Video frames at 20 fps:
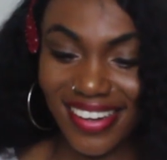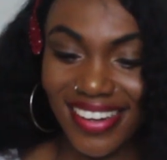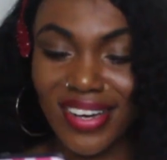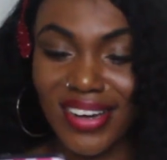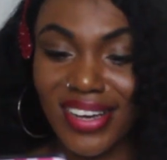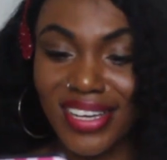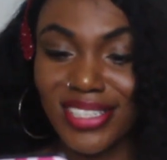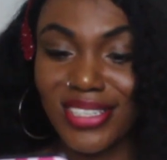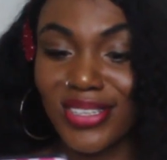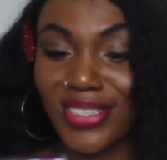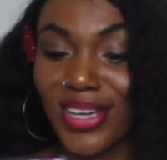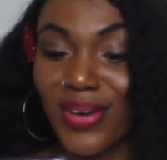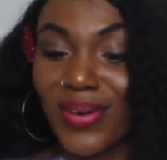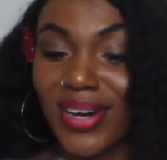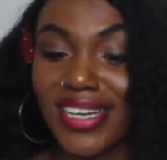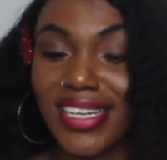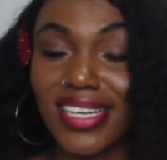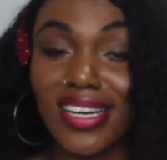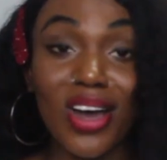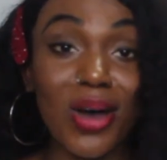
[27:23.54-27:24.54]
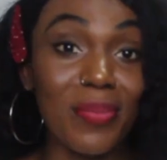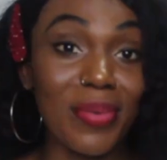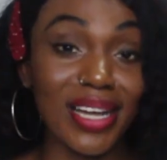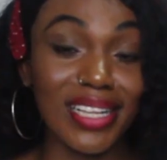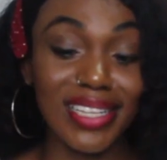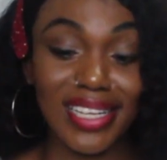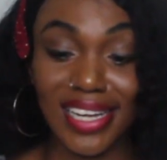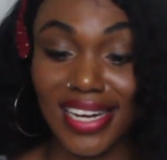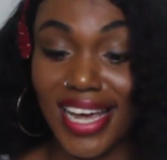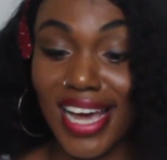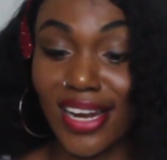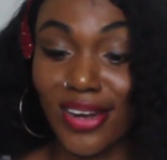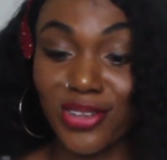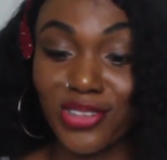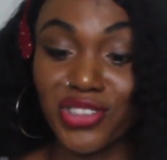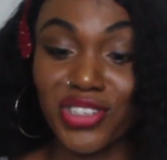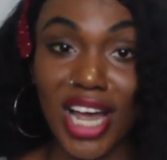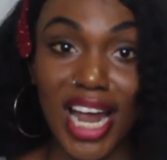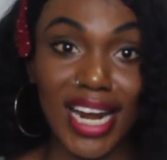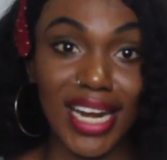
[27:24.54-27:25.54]
Okay, so somebody commented,
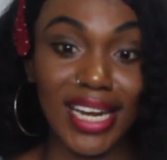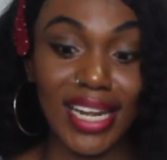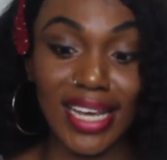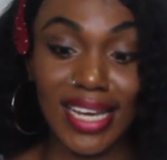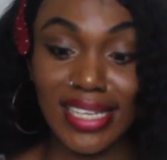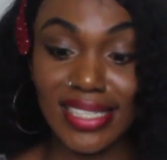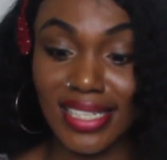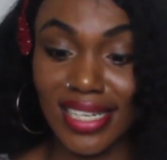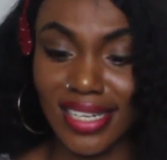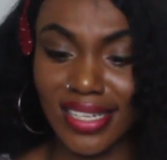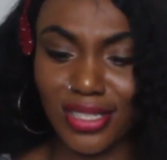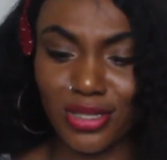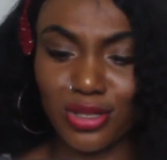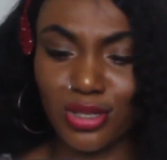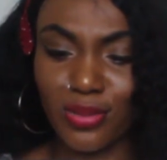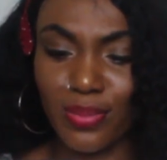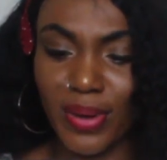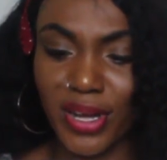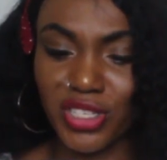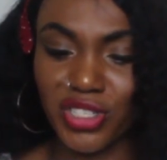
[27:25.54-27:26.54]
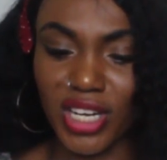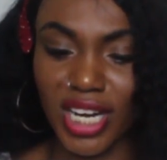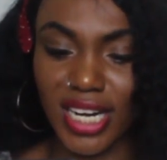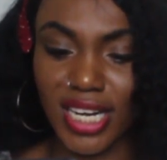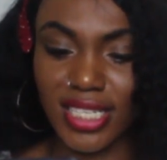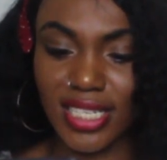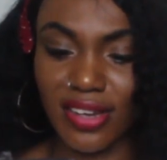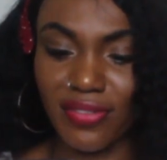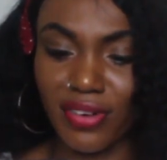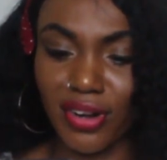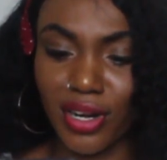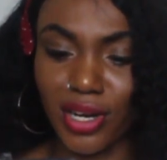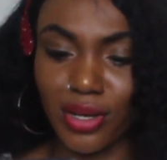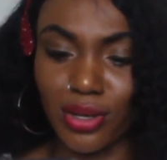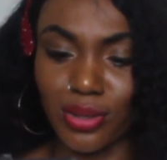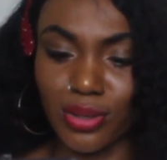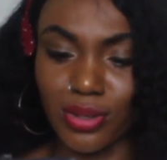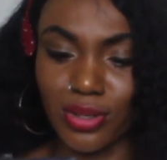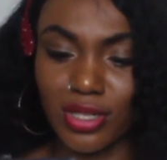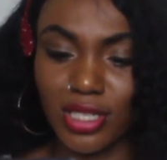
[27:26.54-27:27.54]
hello Chinese and super Chinese are
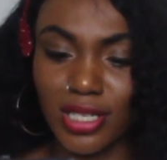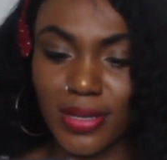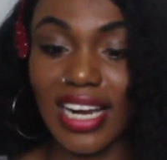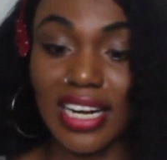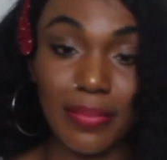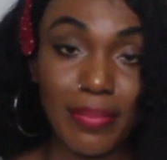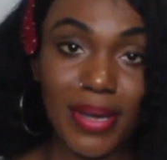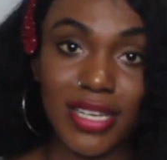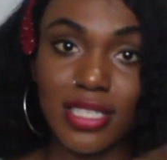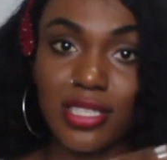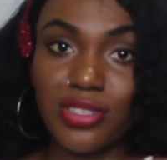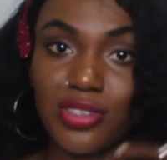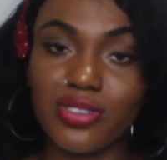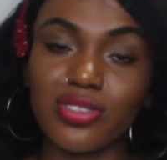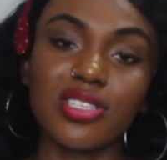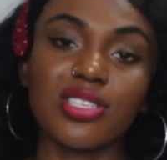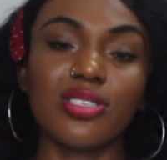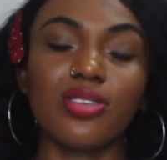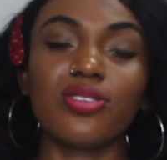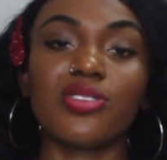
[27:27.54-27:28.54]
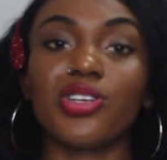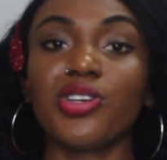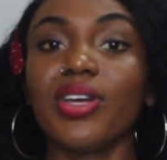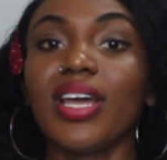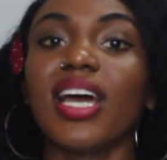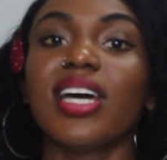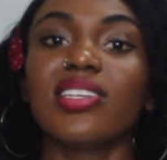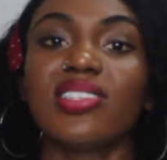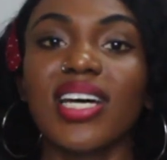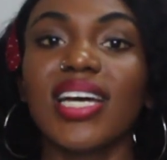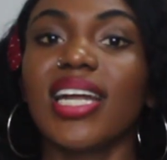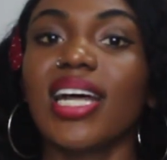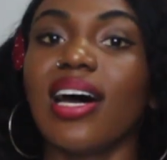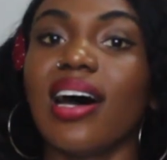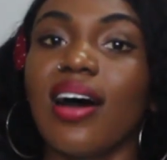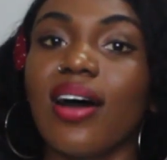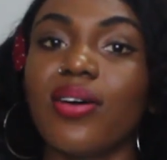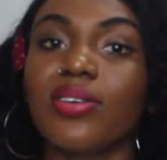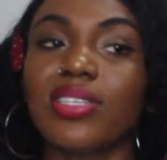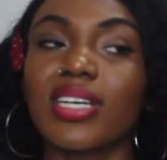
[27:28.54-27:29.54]
very good. And the person uses those, so you can try that
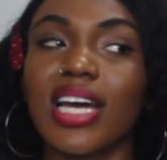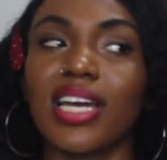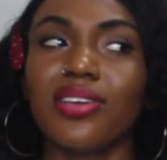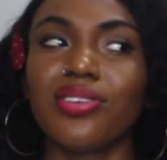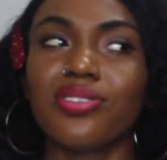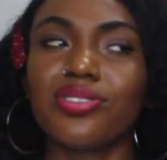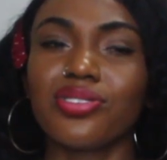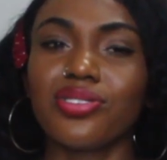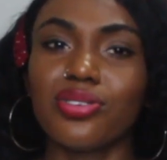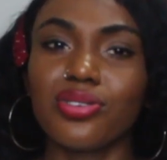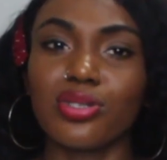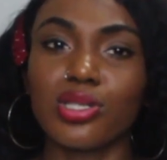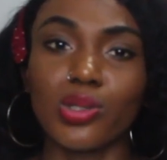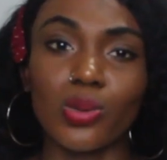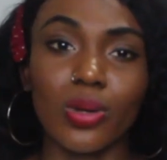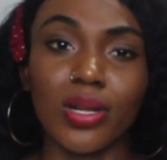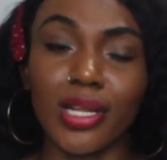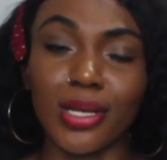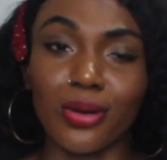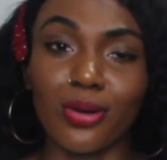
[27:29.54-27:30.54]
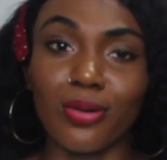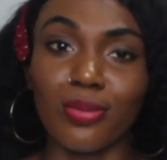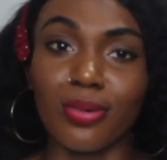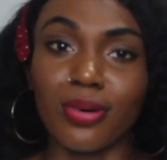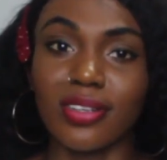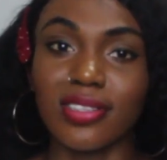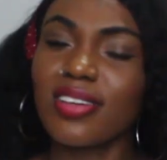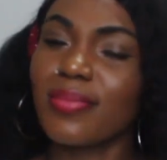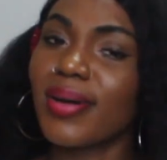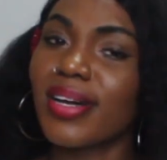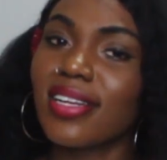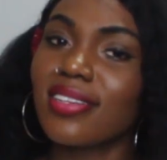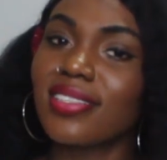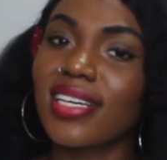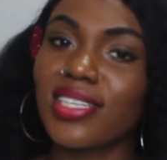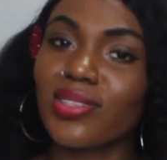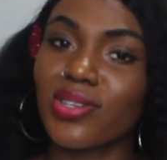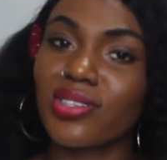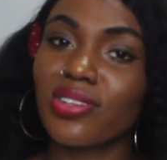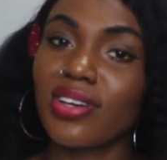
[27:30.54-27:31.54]
out. I used to use Duolingo, but somebody
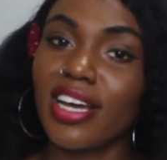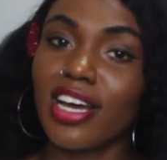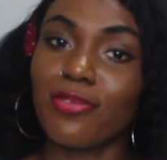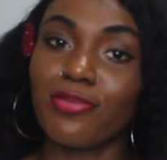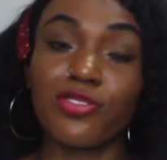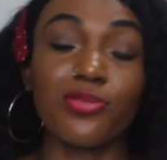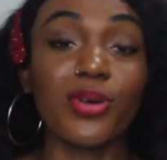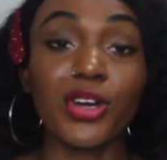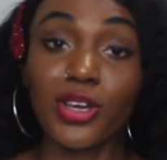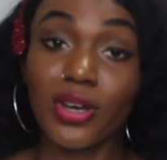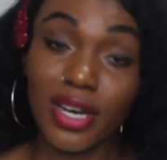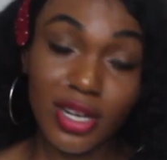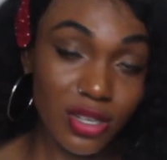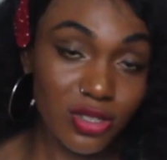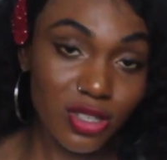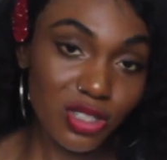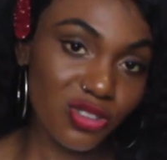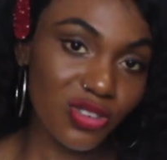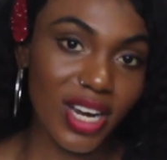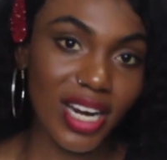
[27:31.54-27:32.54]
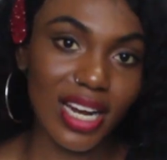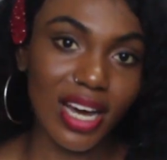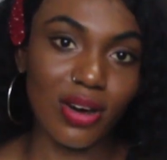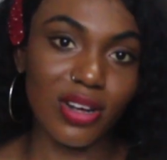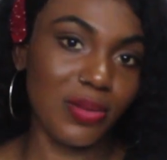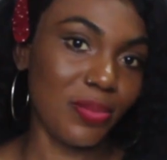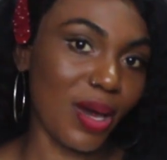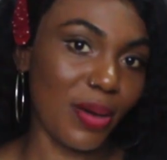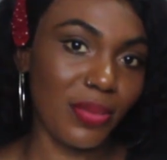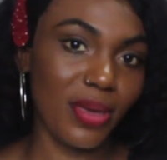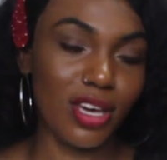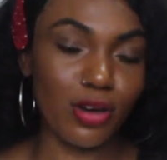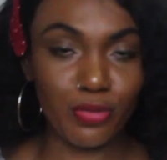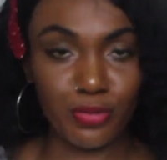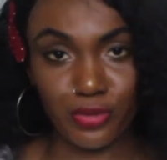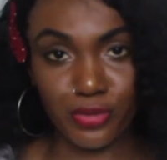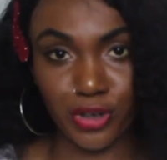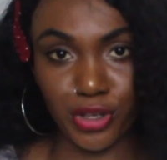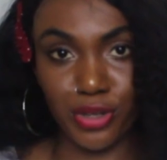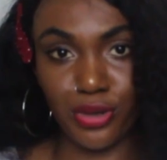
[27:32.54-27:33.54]
said it was not helpful, but you can also try it out. It might be
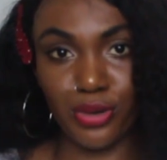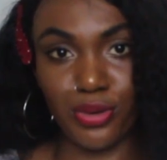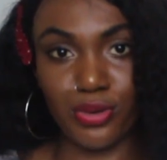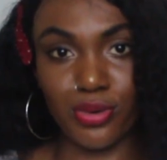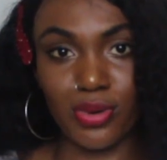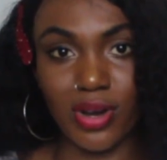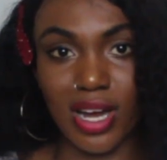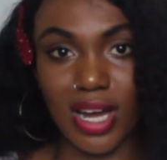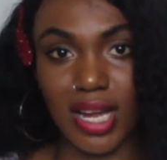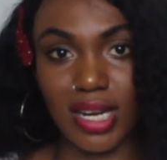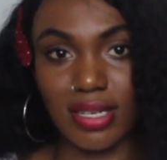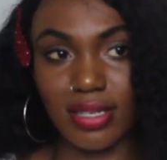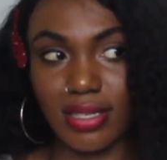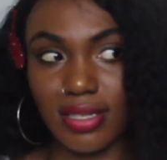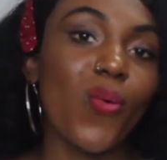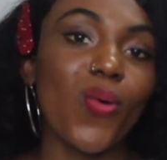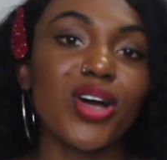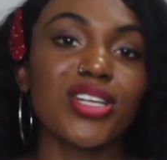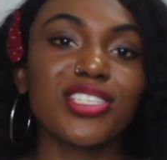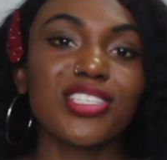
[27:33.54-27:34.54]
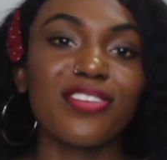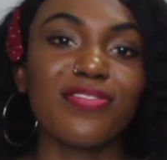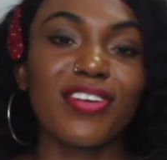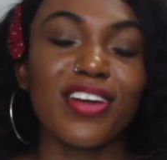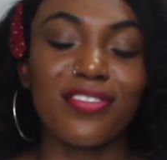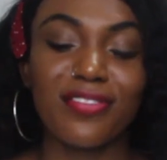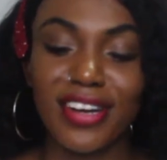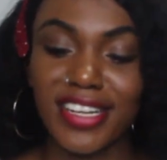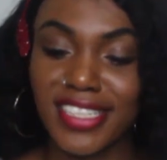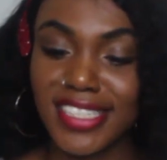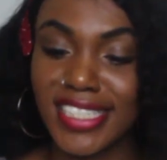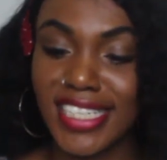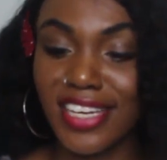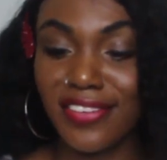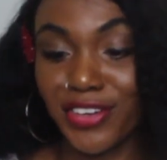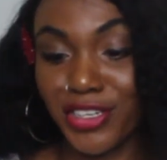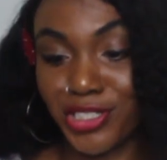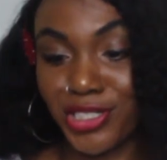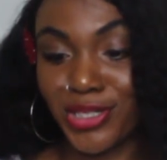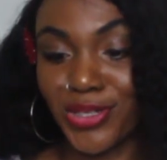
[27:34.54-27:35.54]
helpful for you. And what's your favorite
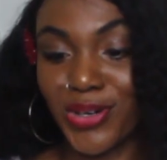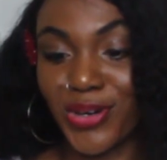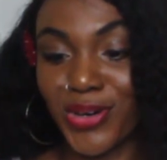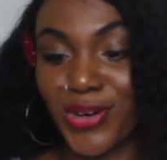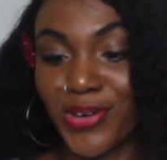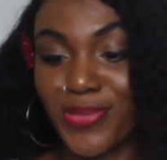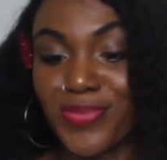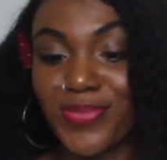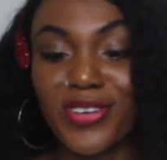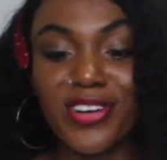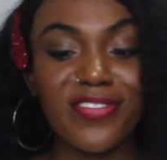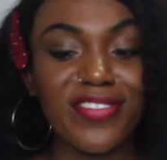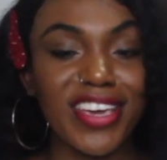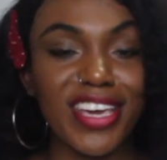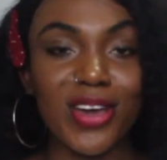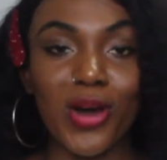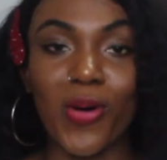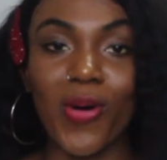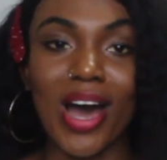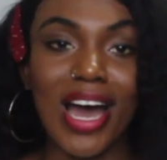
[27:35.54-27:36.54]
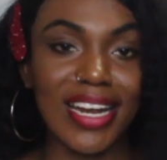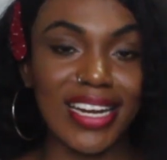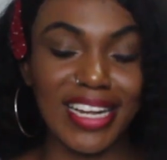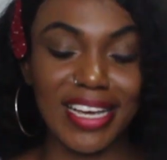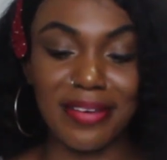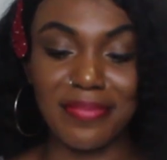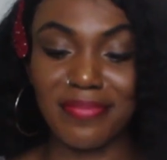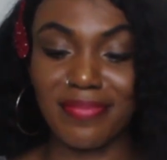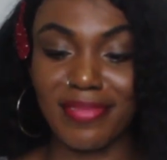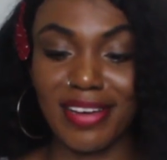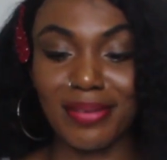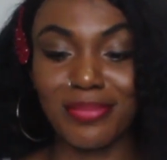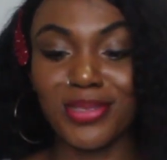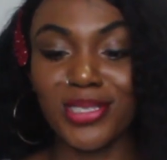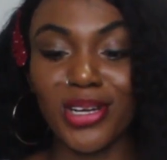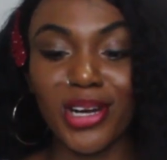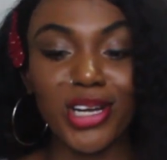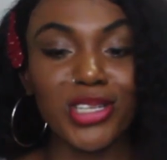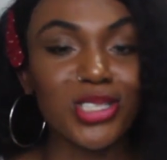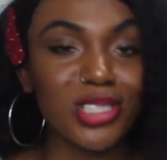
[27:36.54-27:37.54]
TV show, movie, or anime? I'm
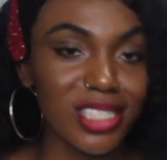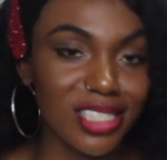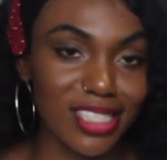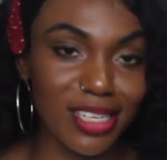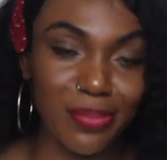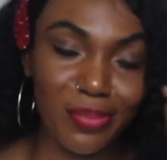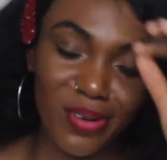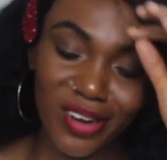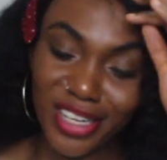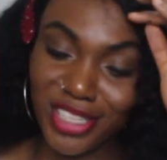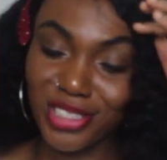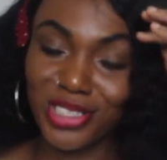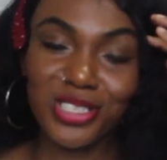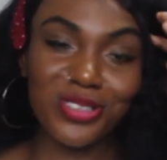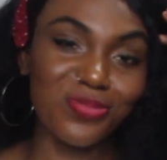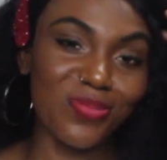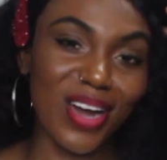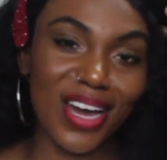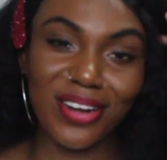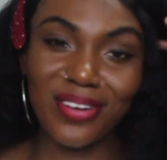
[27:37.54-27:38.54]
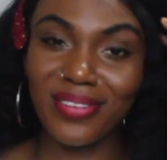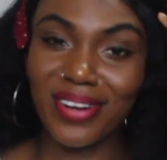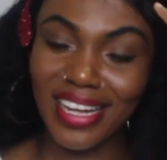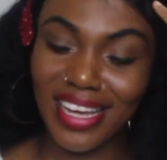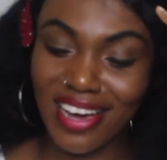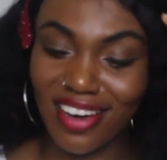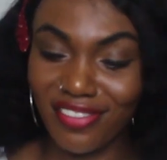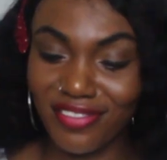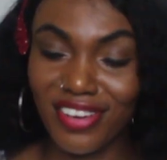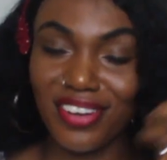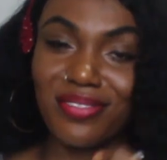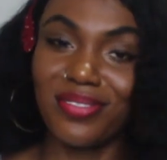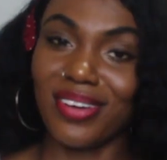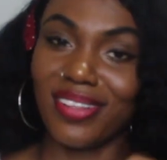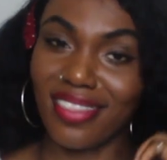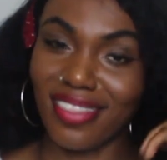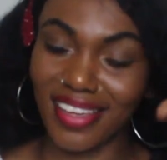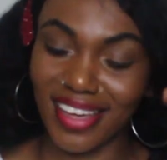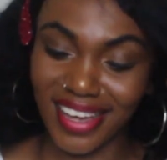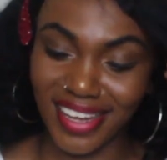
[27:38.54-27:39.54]
sorry to disappoint you, but I don't really have
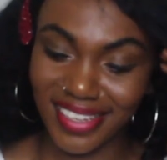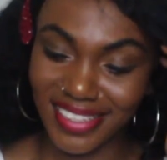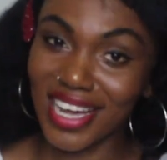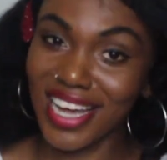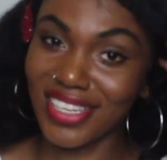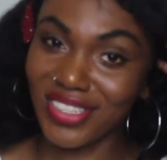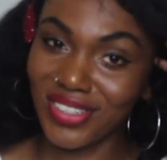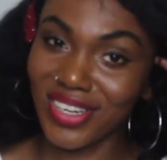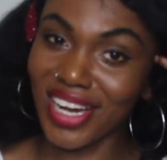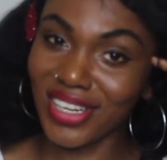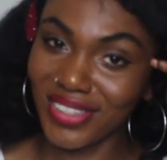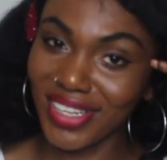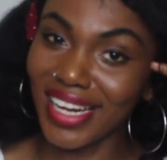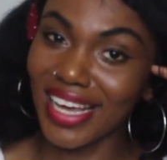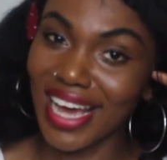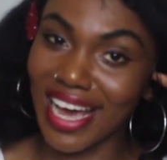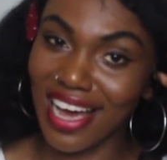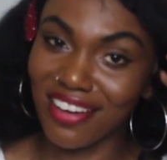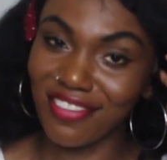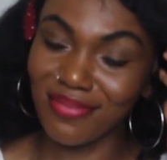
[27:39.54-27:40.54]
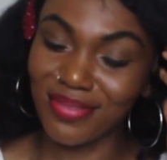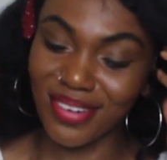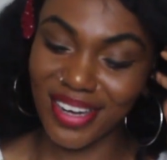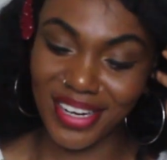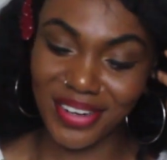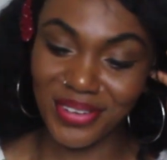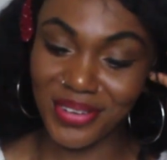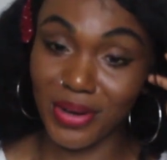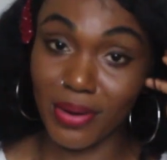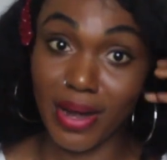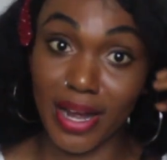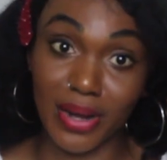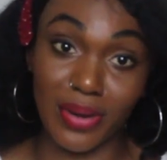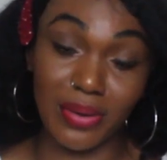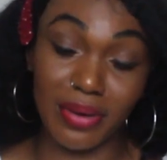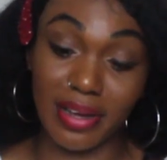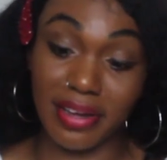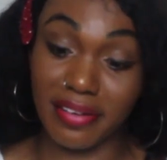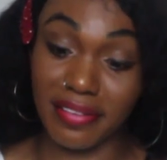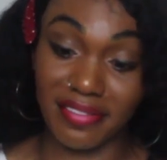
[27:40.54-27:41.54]
favorite things. I actually have, but I don't know why I
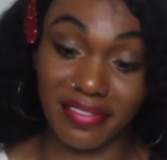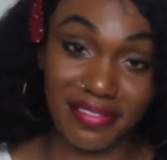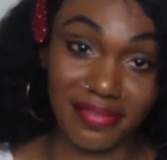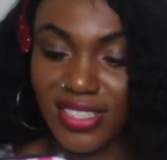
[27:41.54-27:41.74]
don't have.